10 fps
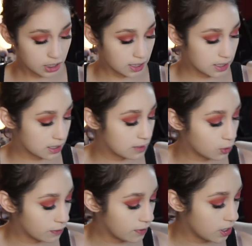This is the
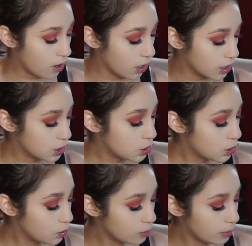Morphe R2